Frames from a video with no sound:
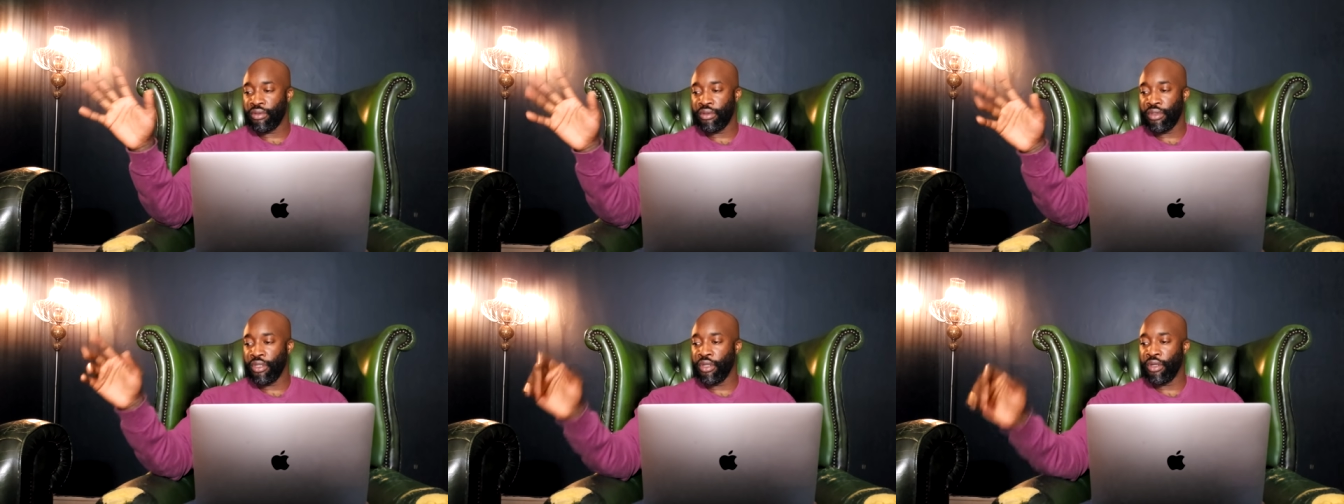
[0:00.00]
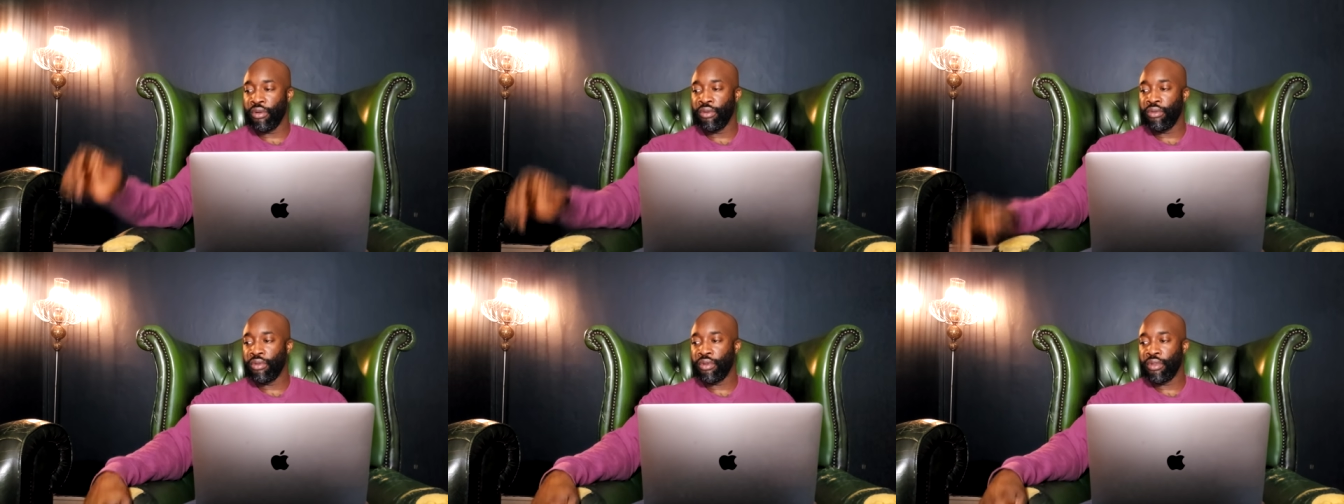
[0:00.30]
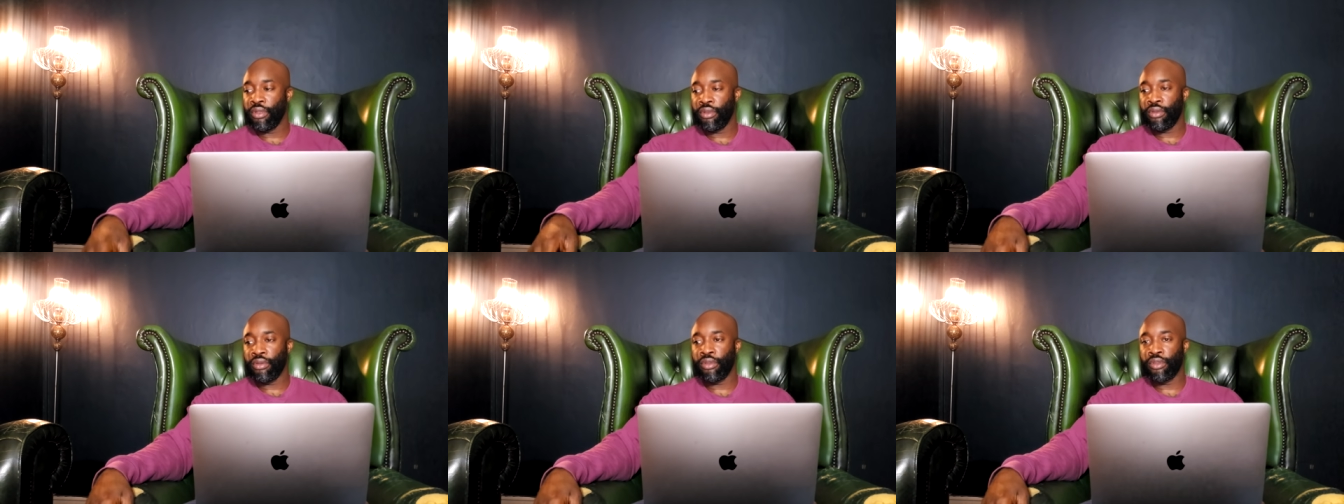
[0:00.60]
you know,
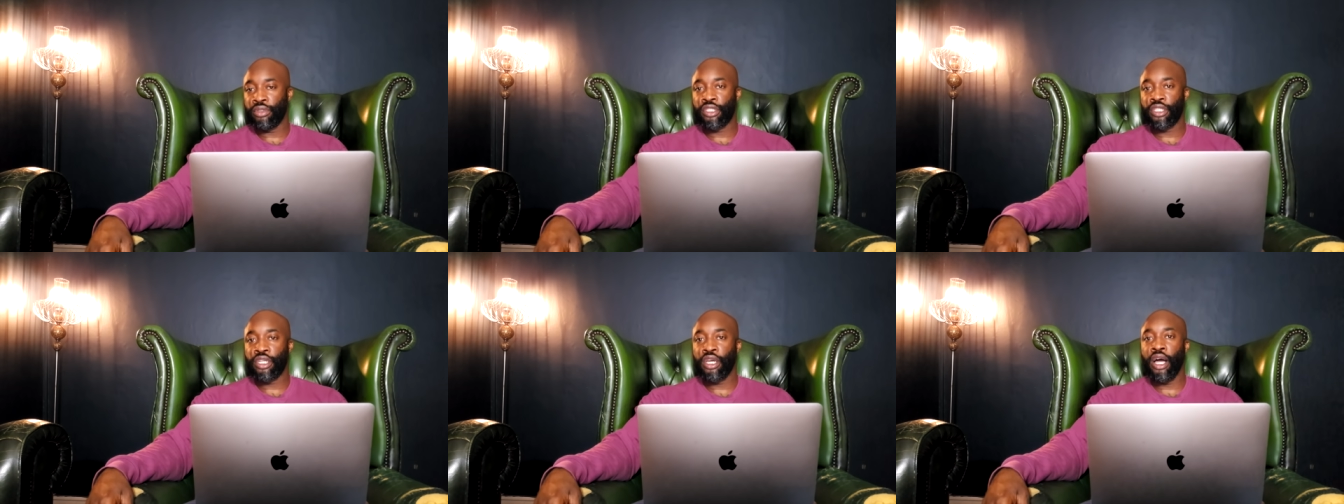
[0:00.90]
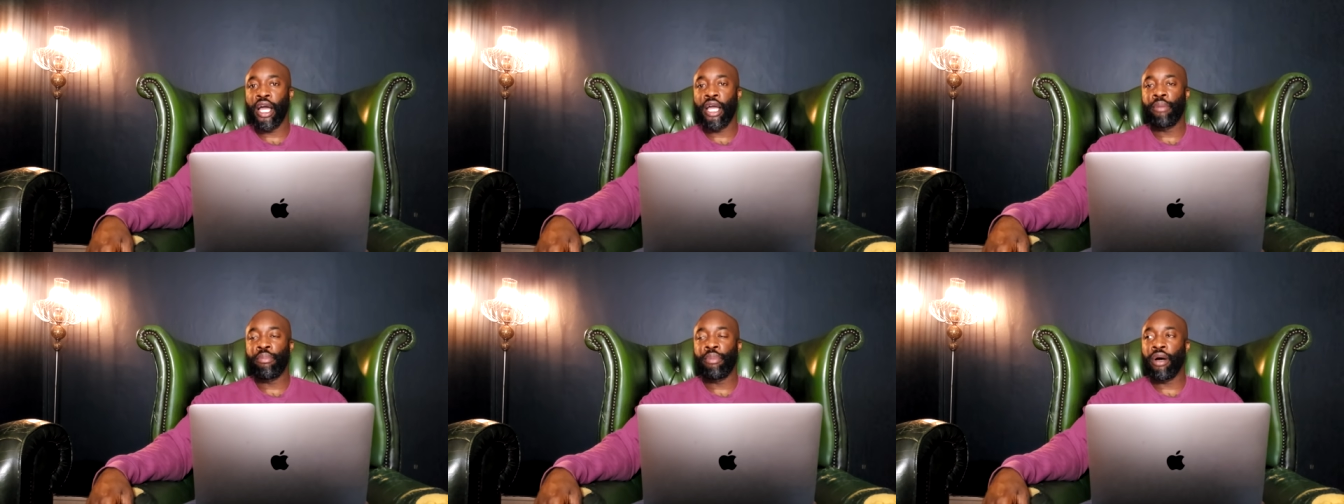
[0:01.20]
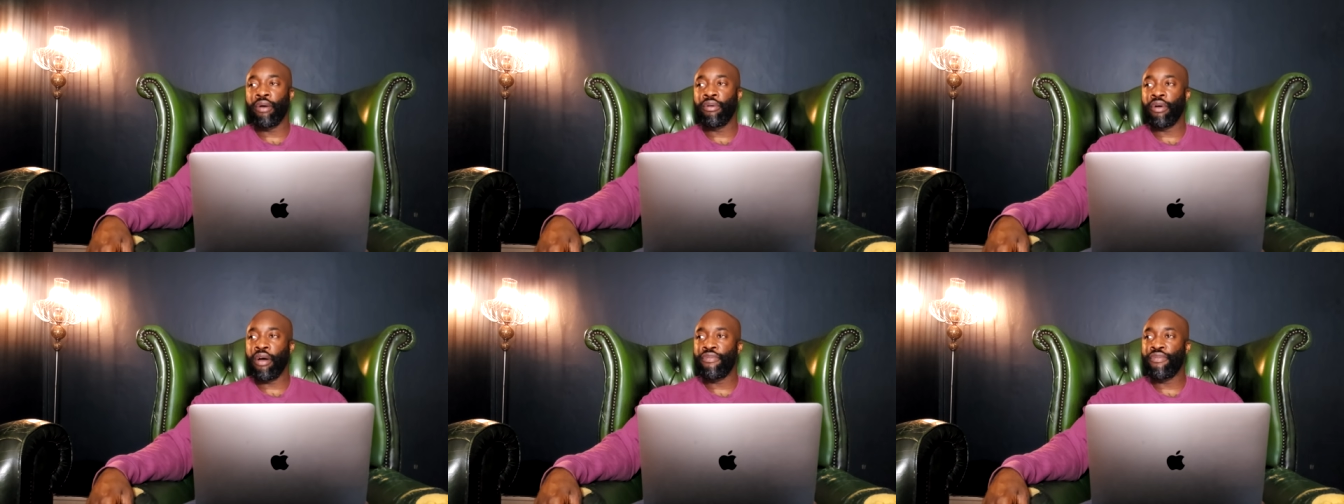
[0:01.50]
on Sky.
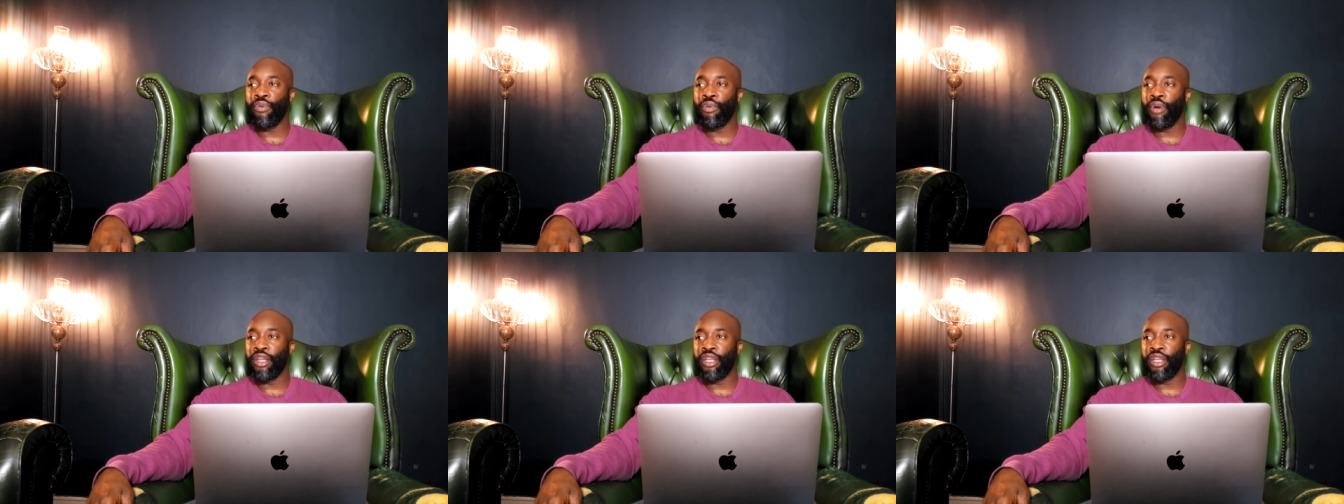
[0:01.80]
But I thought